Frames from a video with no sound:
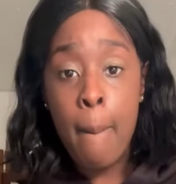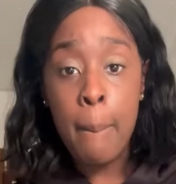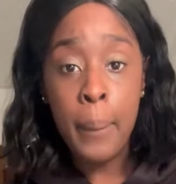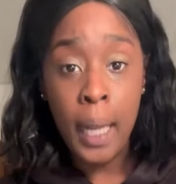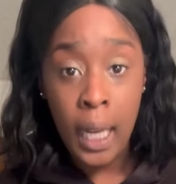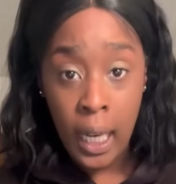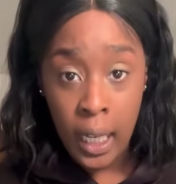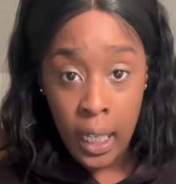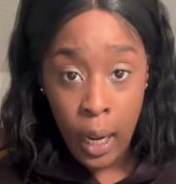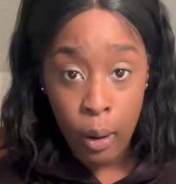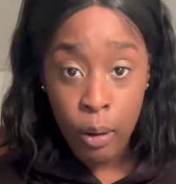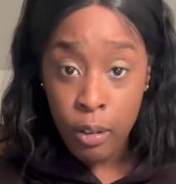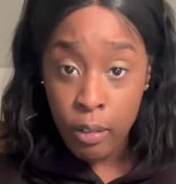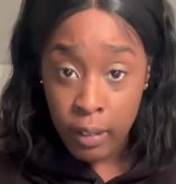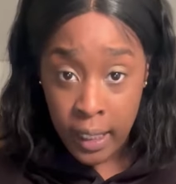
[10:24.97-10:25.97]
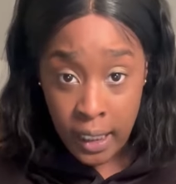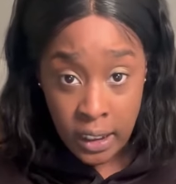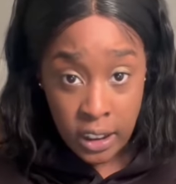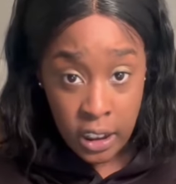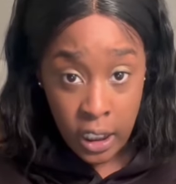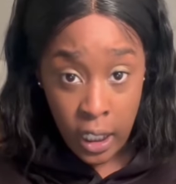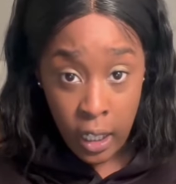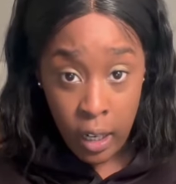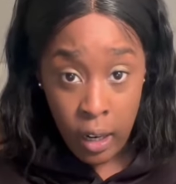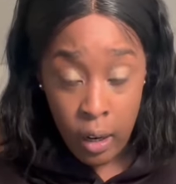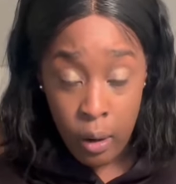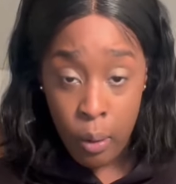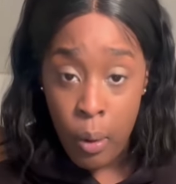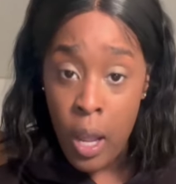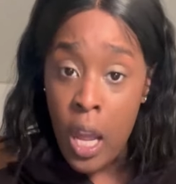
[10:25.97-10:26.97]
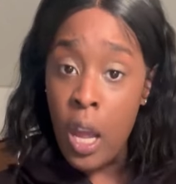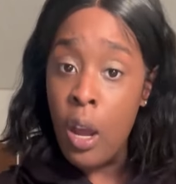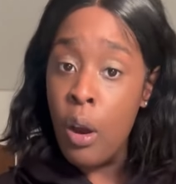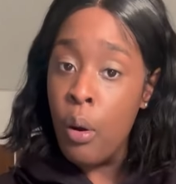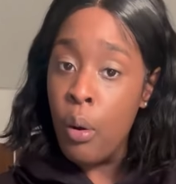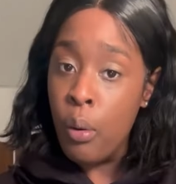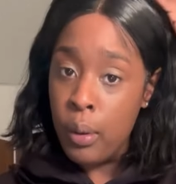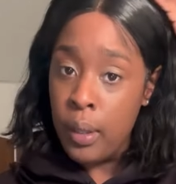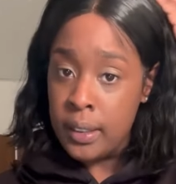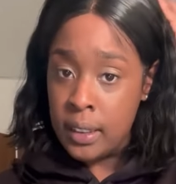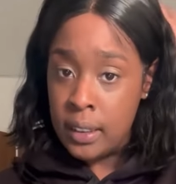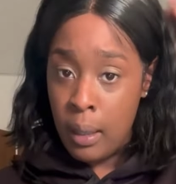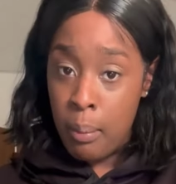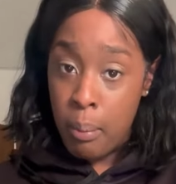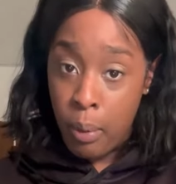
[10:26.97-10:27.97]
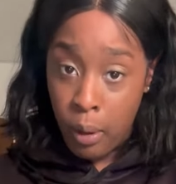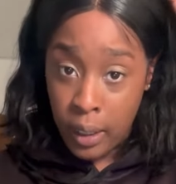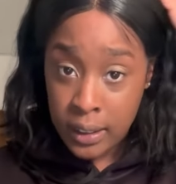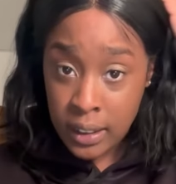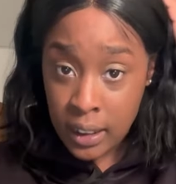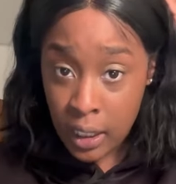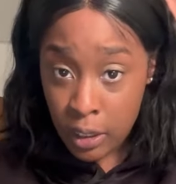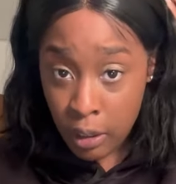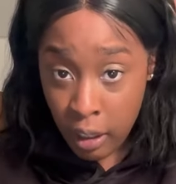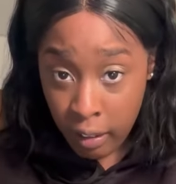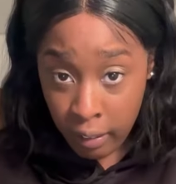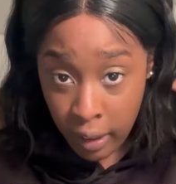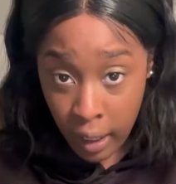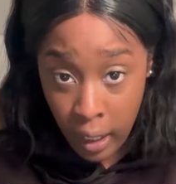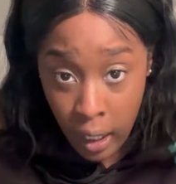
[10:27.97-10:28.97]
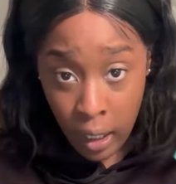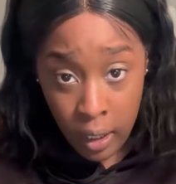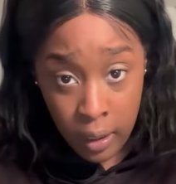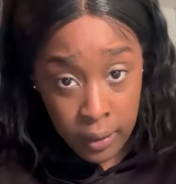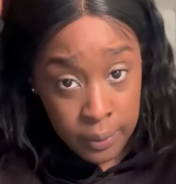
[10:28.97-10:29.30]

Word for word: Pinot Grigio or some Bartenura.